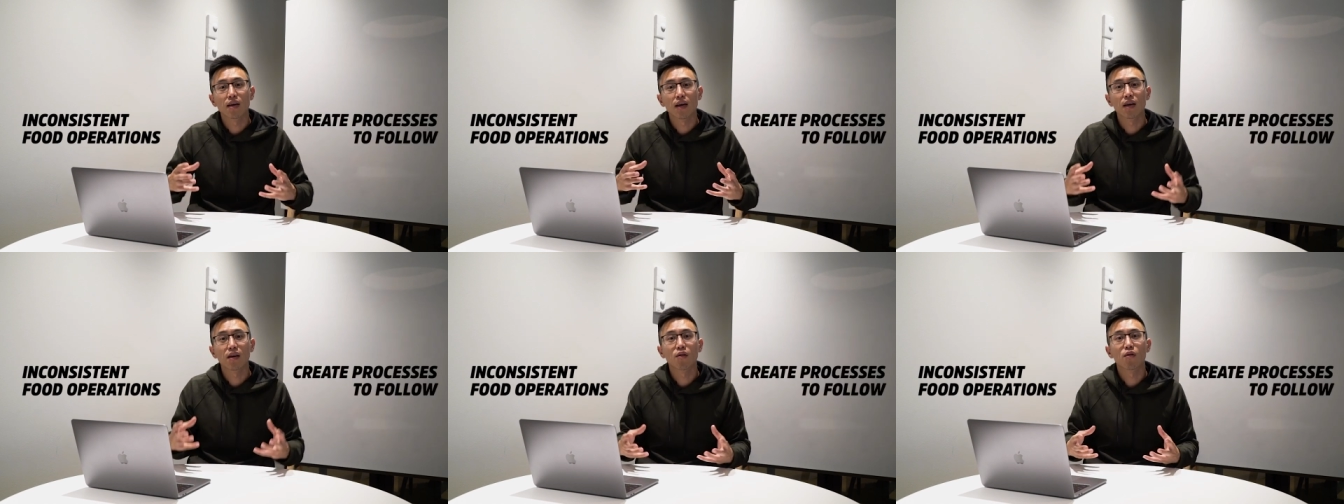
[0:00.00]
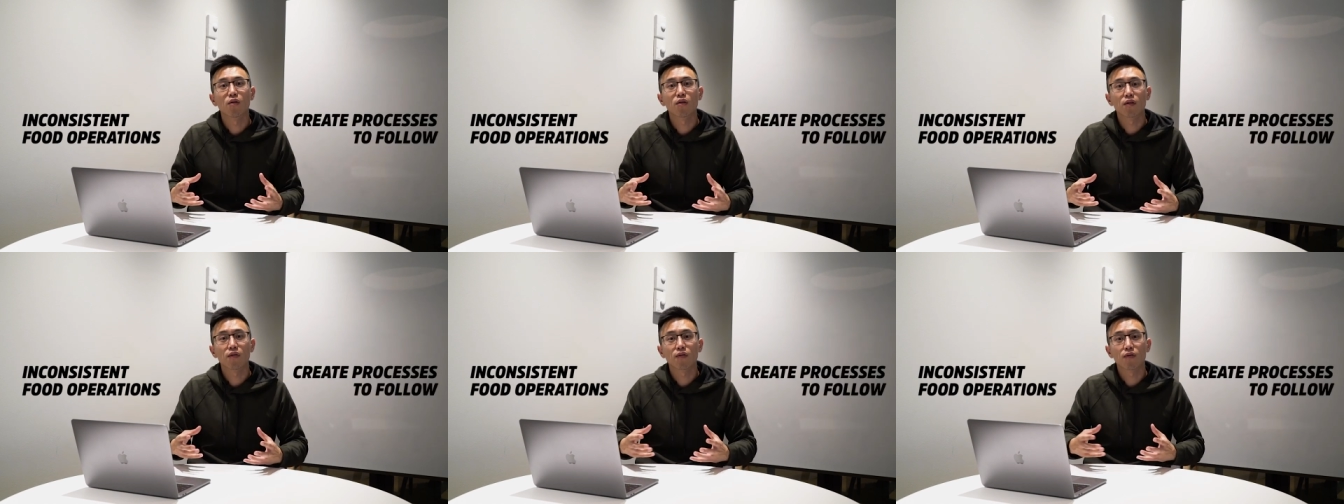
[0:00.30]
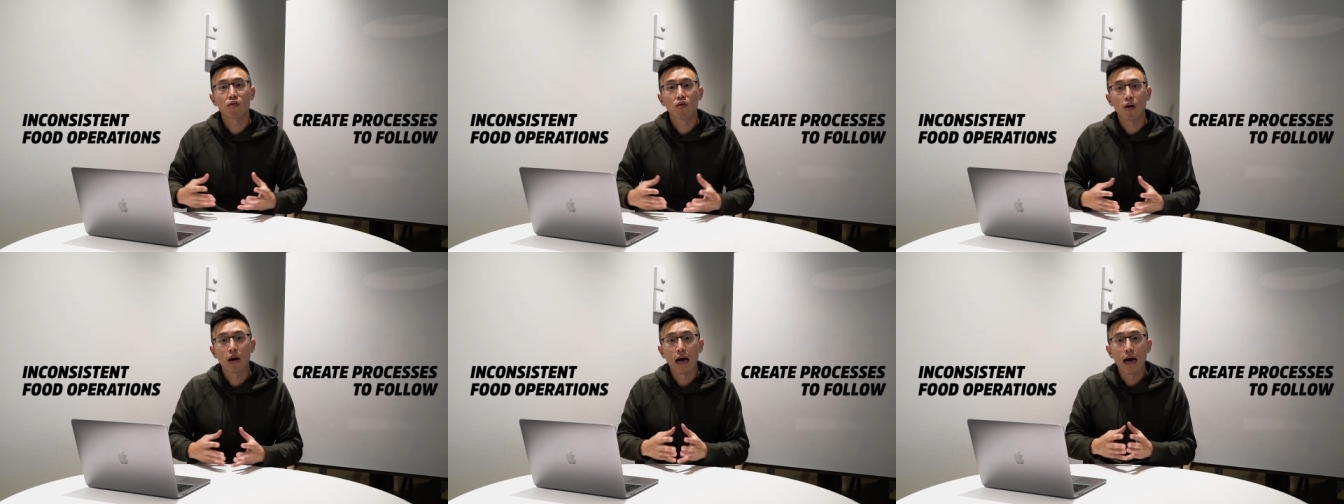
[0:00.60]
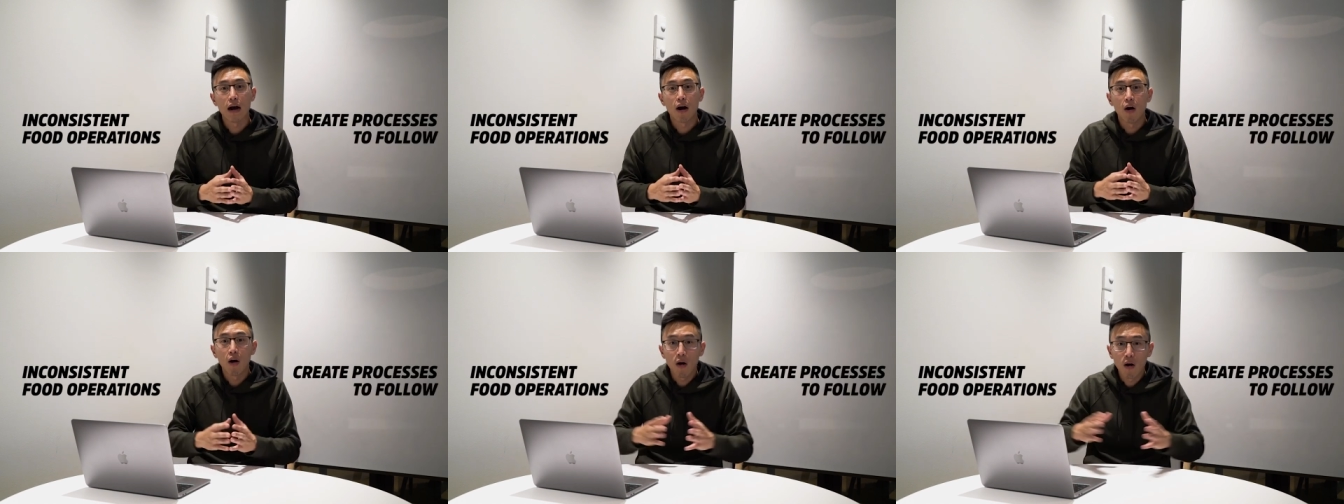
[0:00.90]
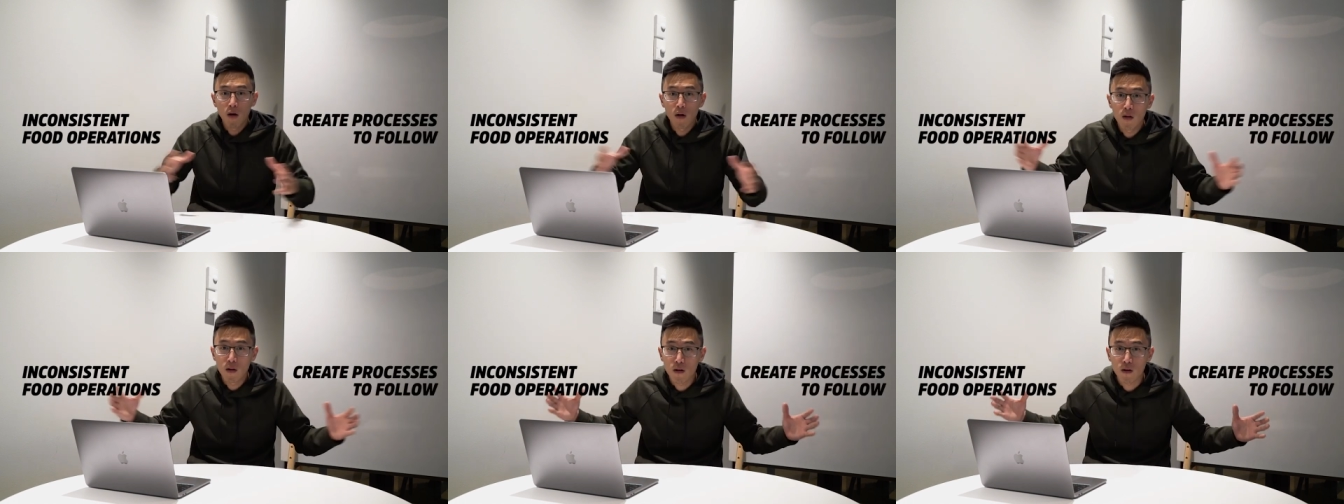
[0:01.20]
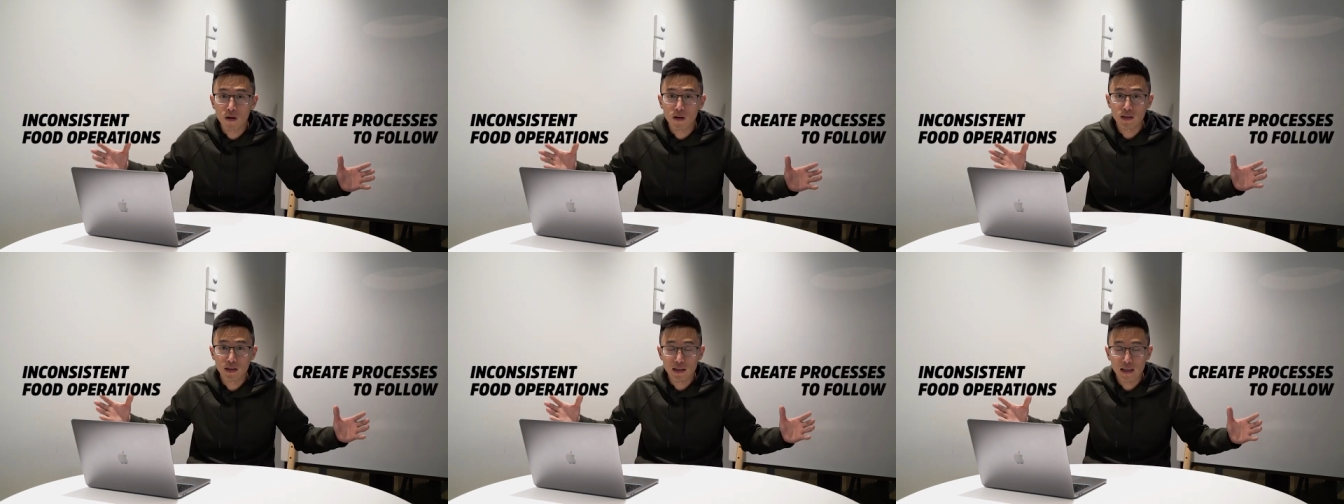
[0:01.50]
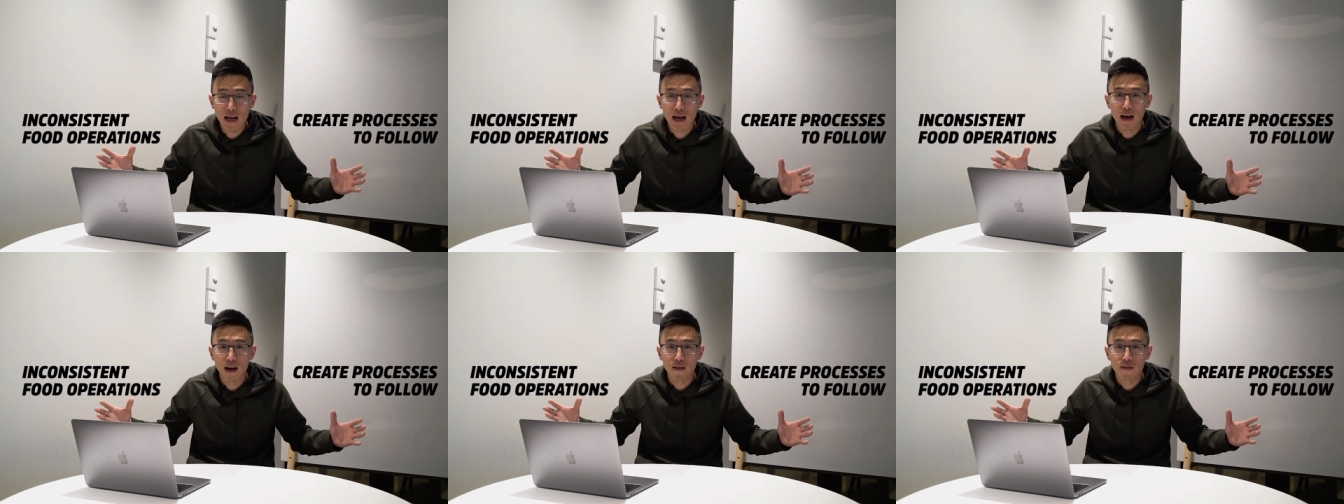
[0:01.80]
in order for all our
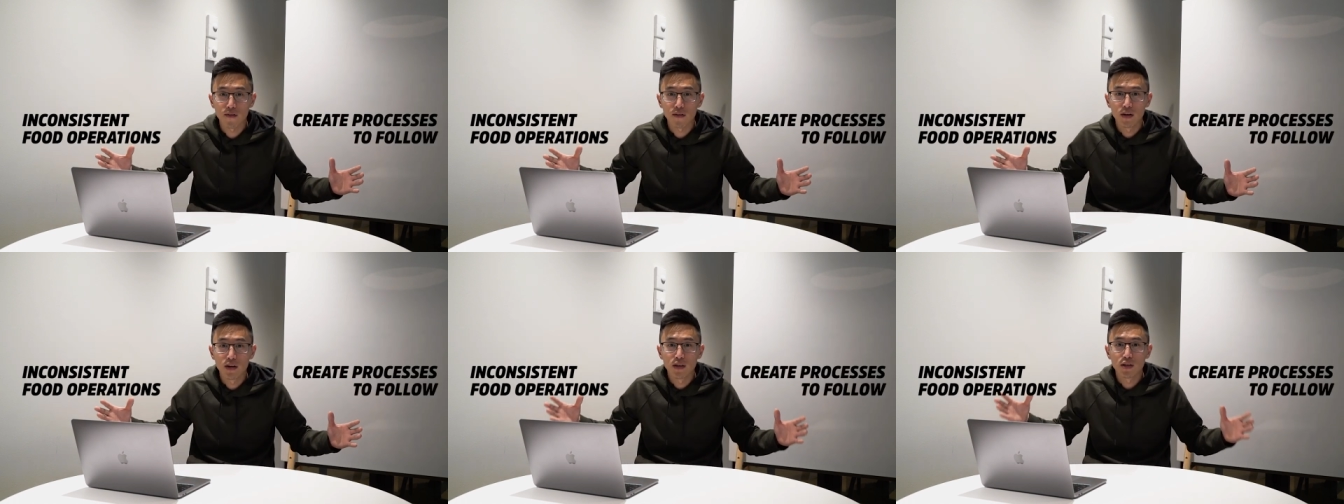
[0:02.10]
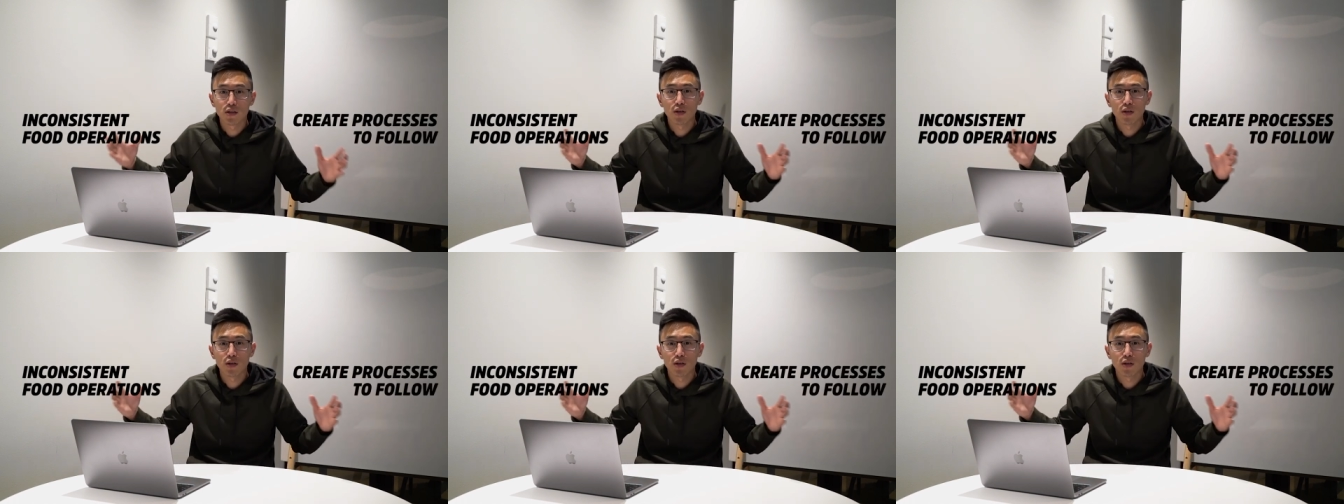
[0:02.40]
staff